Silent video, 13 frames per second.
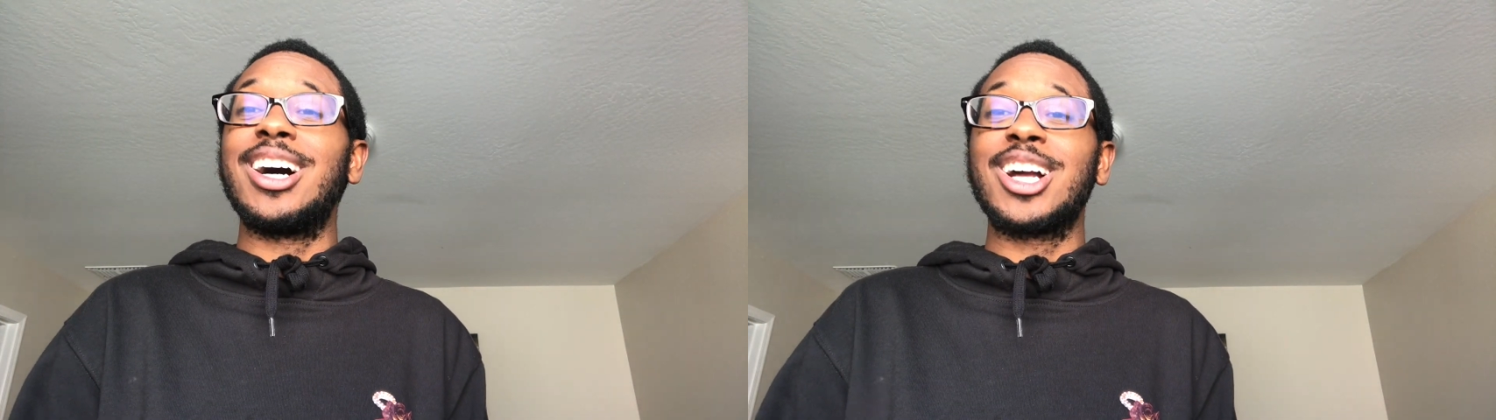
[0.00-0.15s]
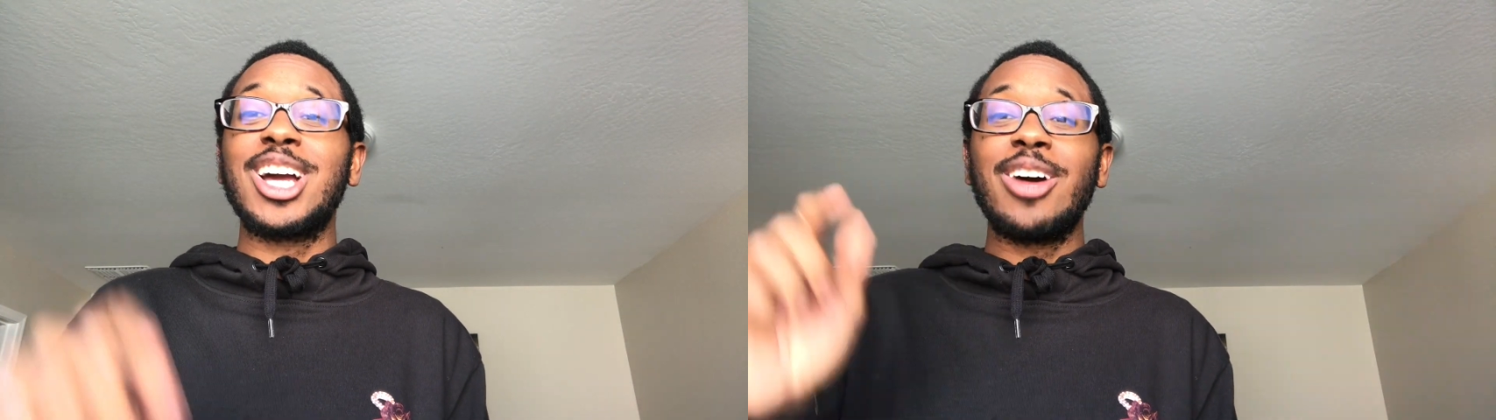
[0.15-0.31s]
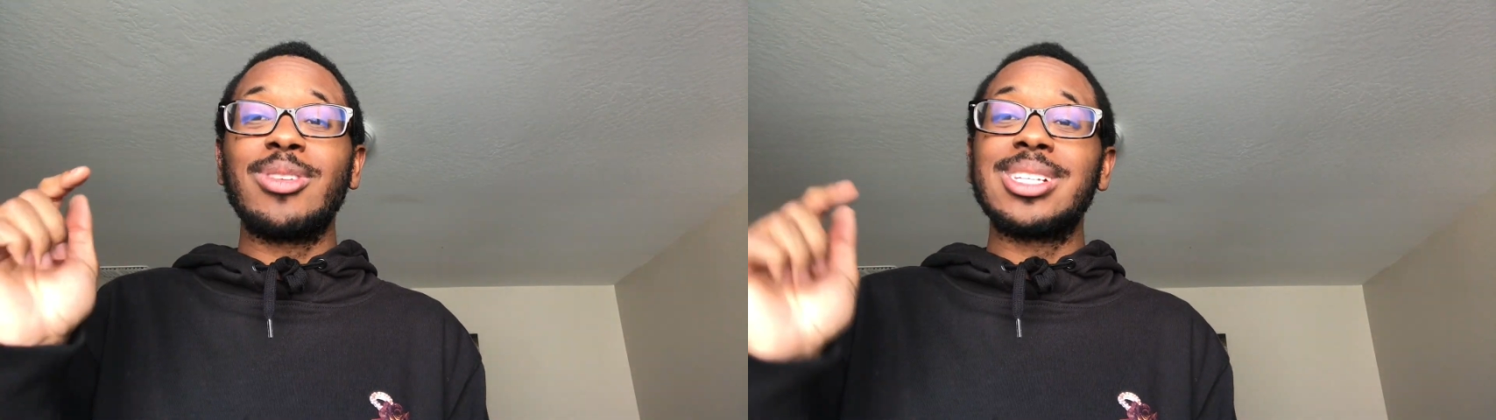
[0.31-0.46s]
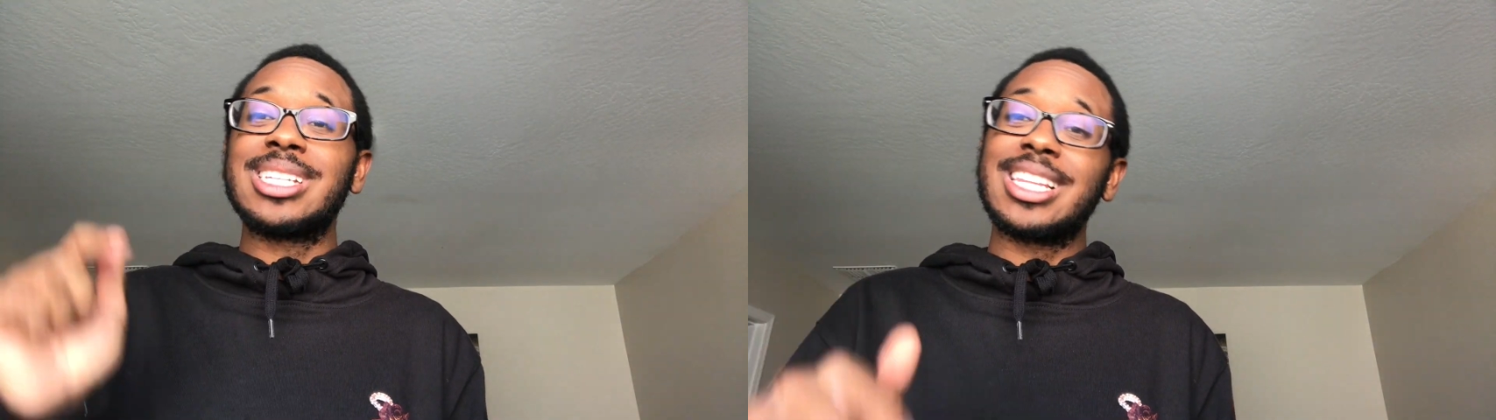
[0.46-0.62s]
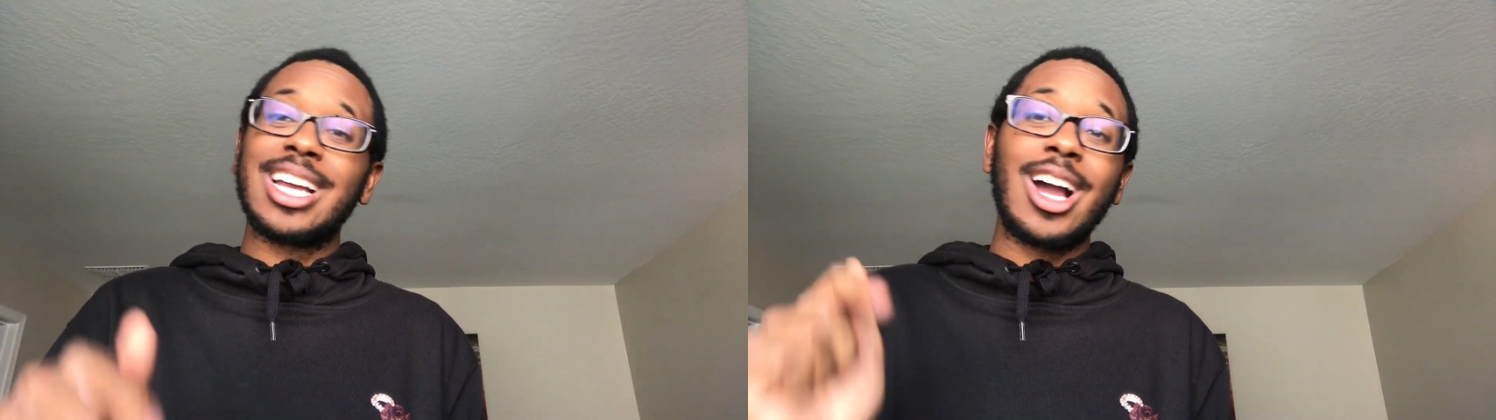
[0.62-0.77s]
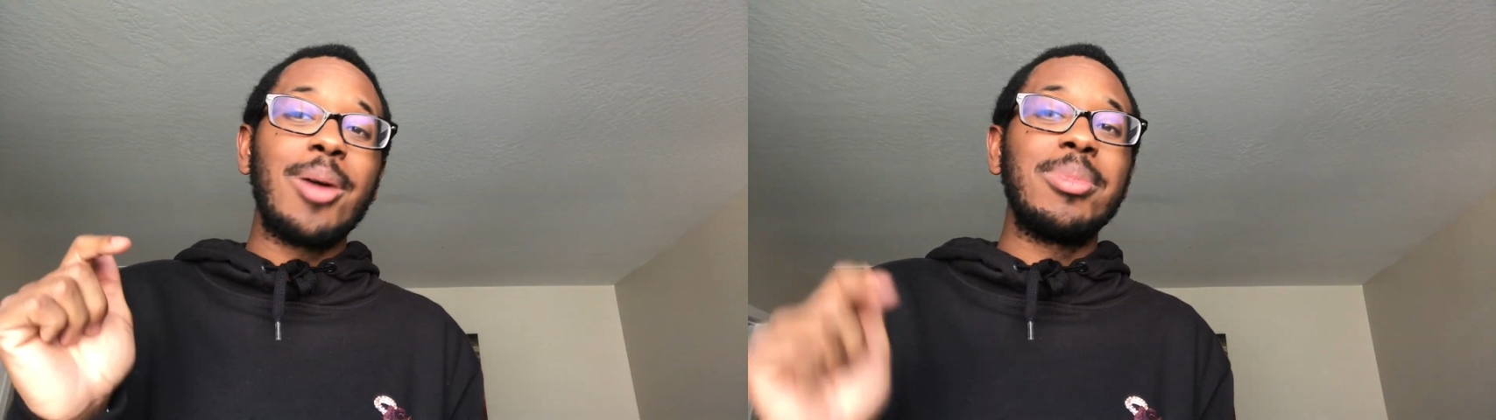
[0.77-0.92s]
cover inside the
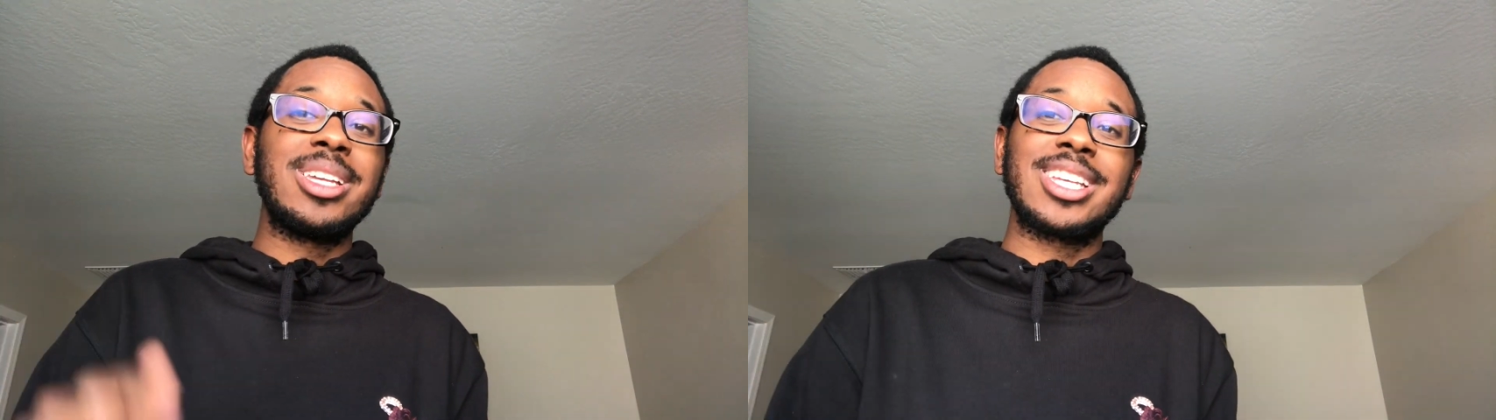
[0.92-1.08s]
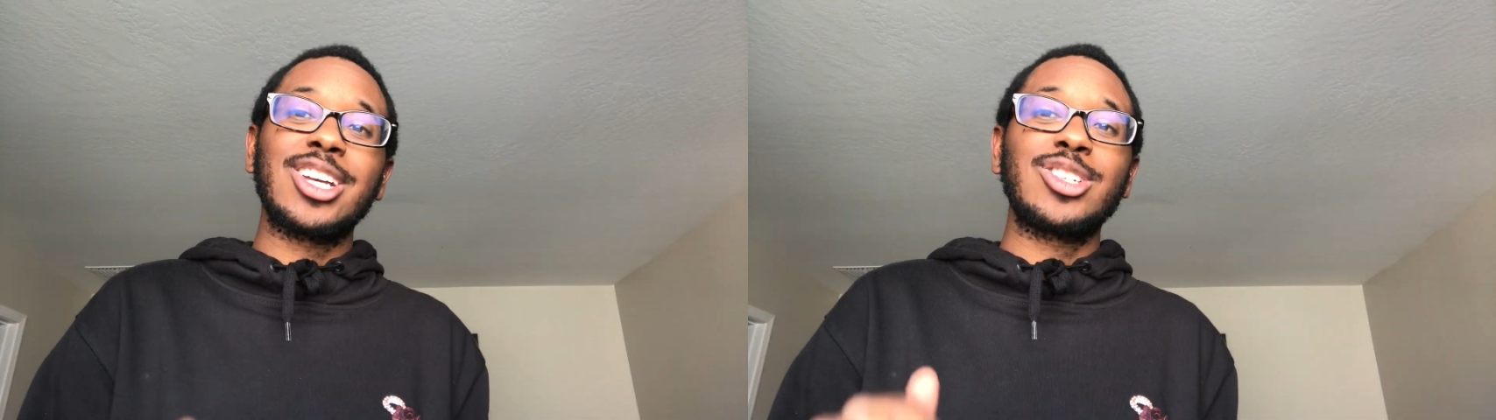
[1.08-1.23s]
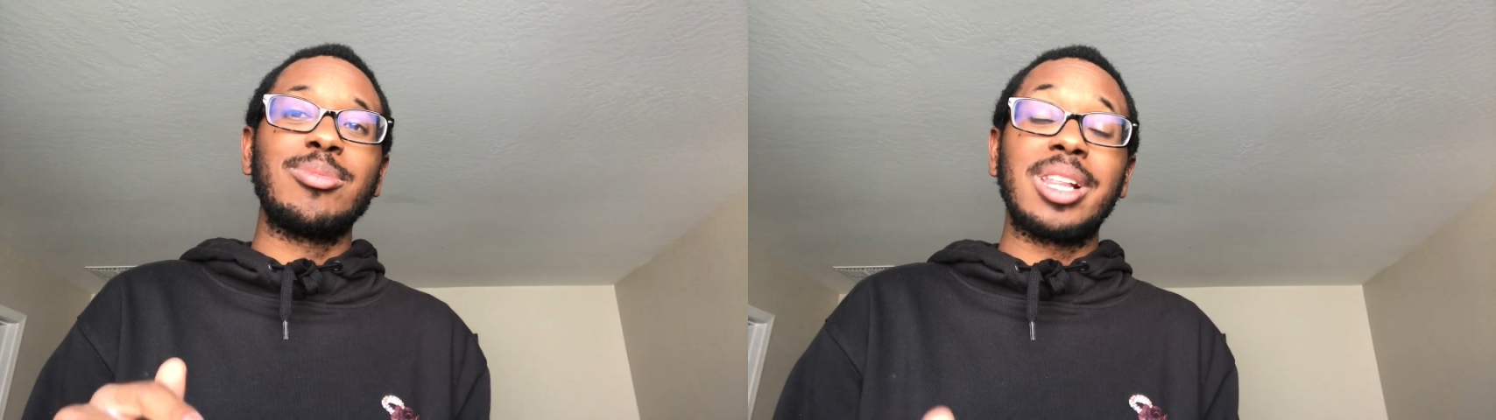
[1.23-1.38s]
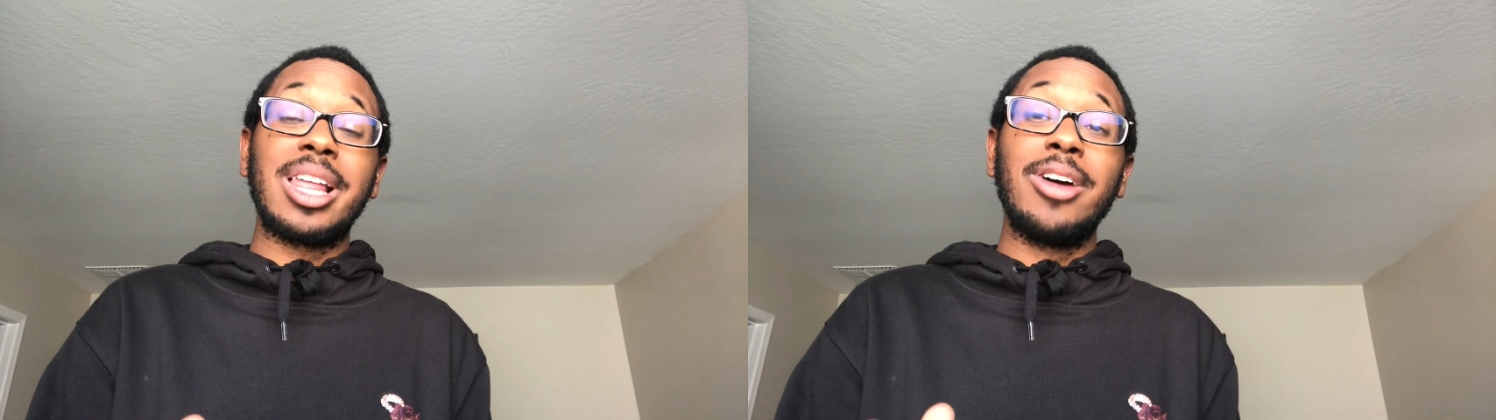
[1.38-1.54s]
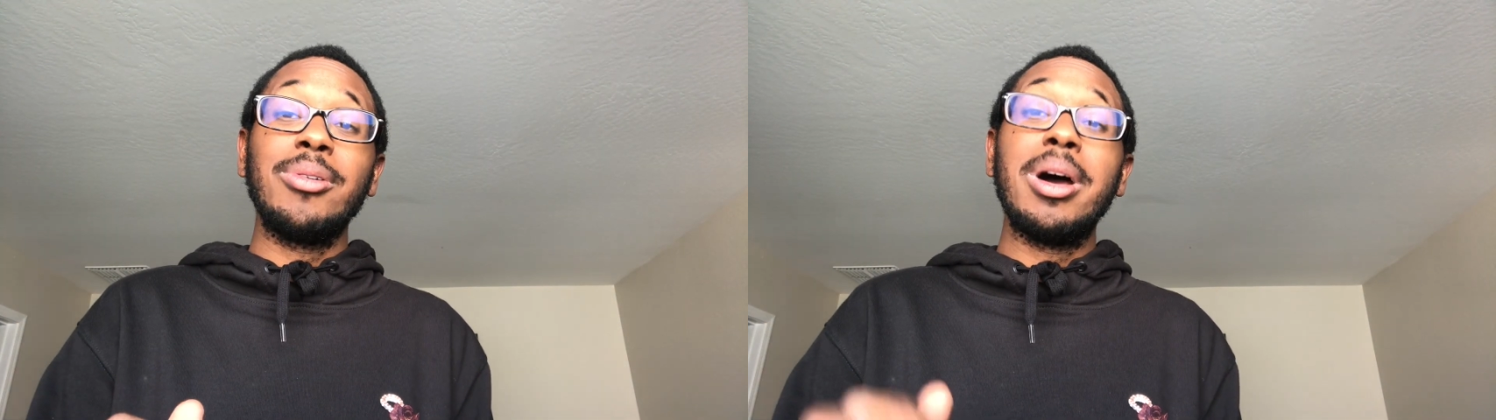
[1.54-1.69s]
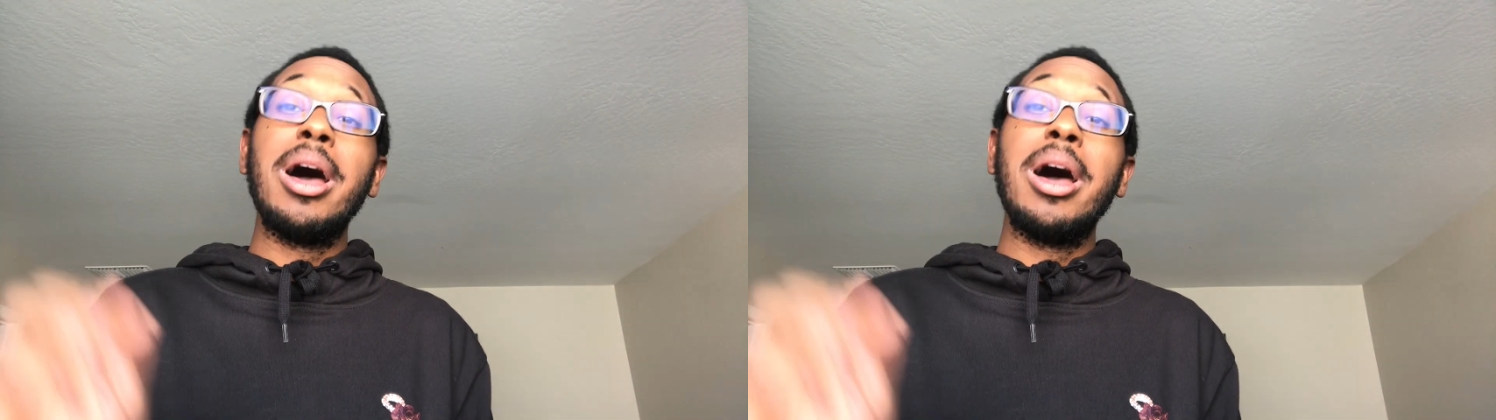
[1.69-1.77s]
comment section below.